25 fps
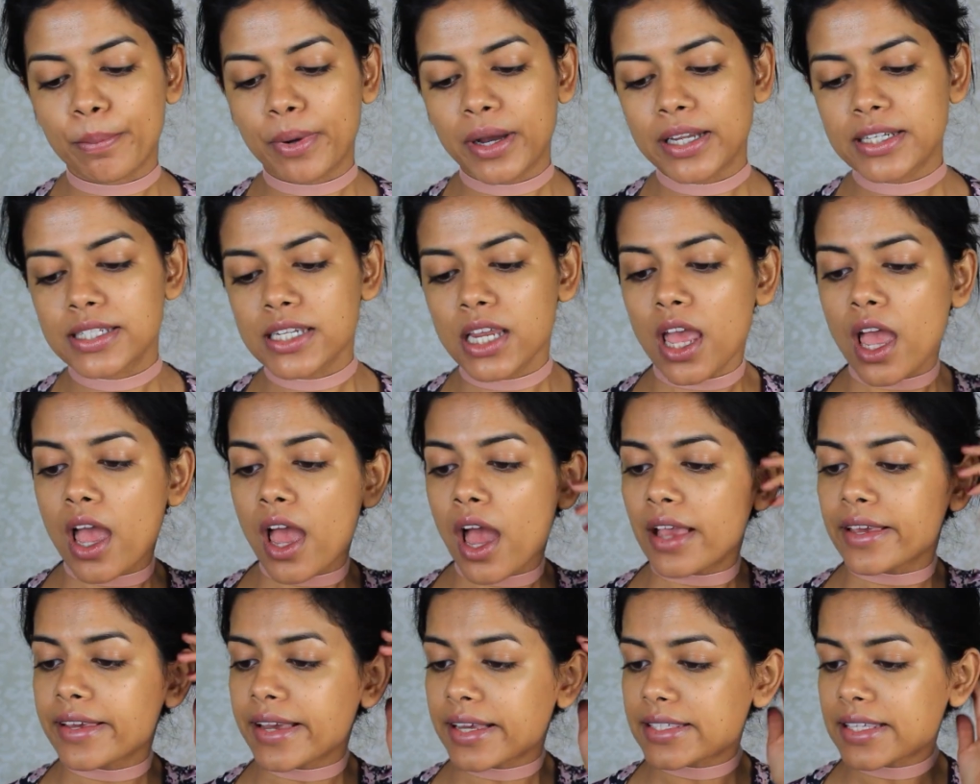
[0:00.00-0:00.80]
But
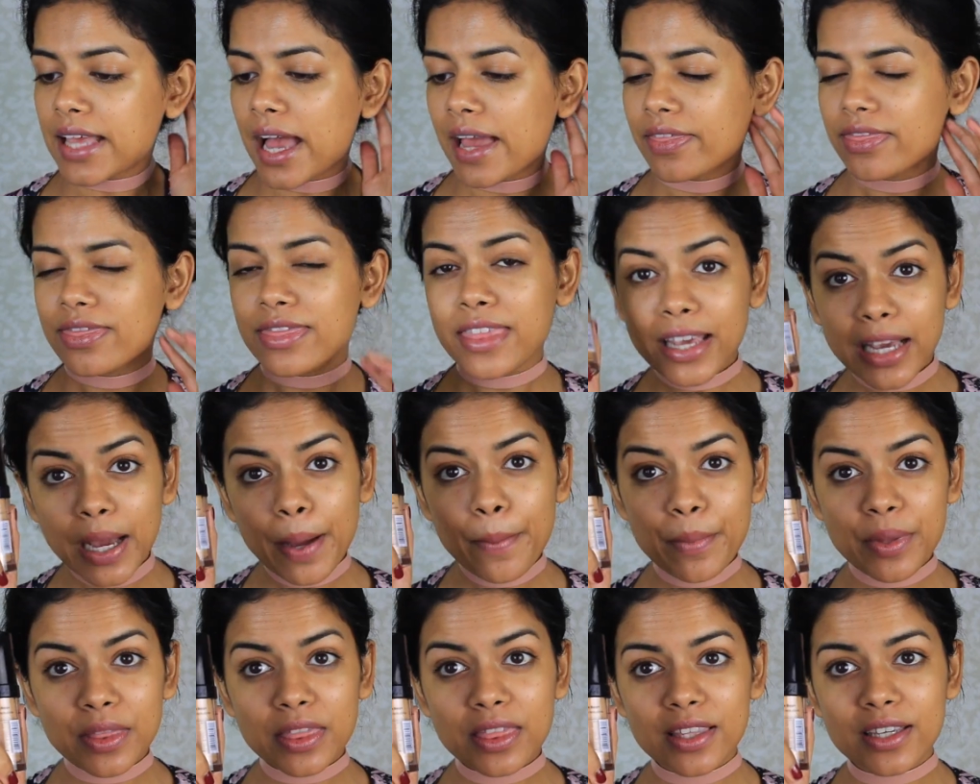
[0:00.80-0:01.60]
yes, I think
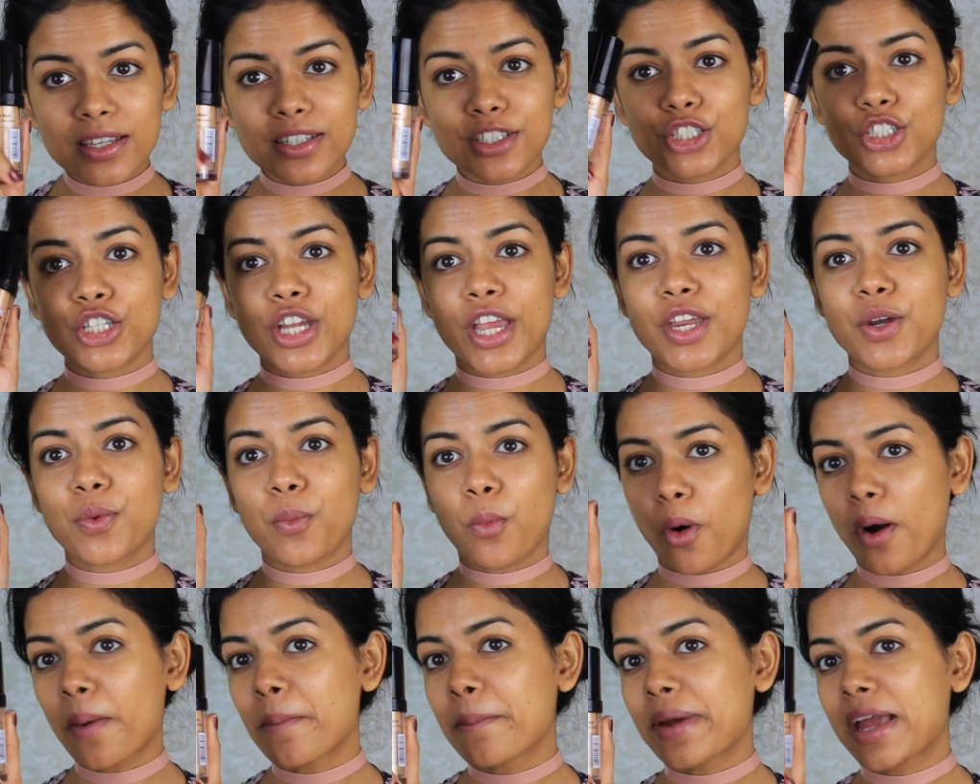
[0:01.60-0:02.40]
I'm in the
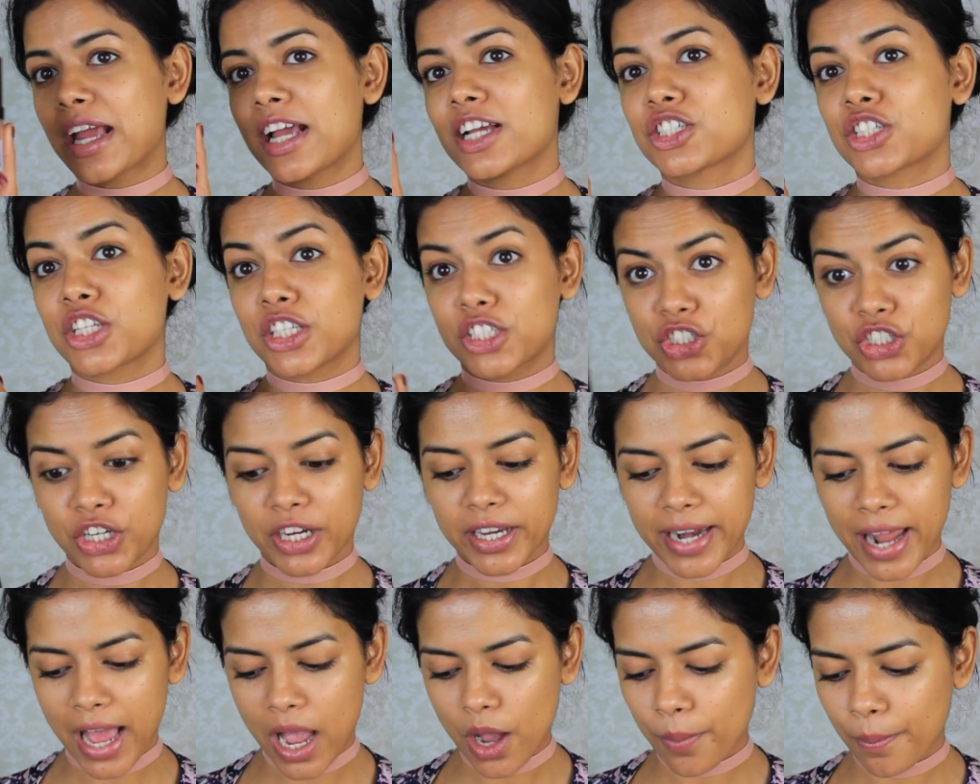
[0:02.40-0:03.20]
shade warm beige. Let's
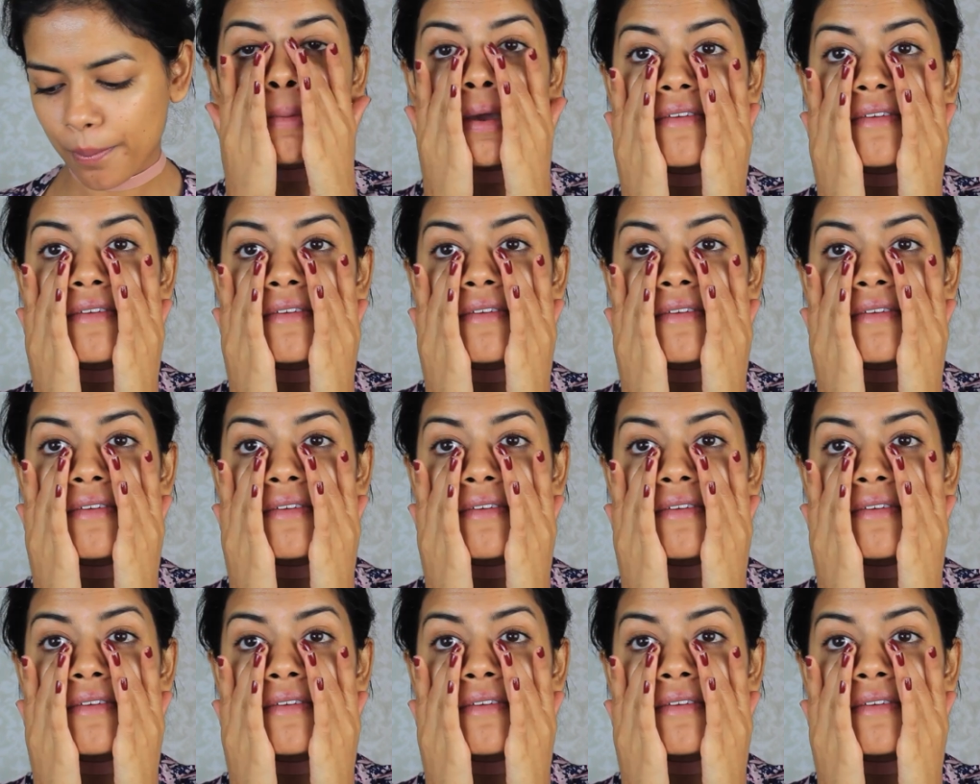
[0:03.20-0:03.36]
check it out.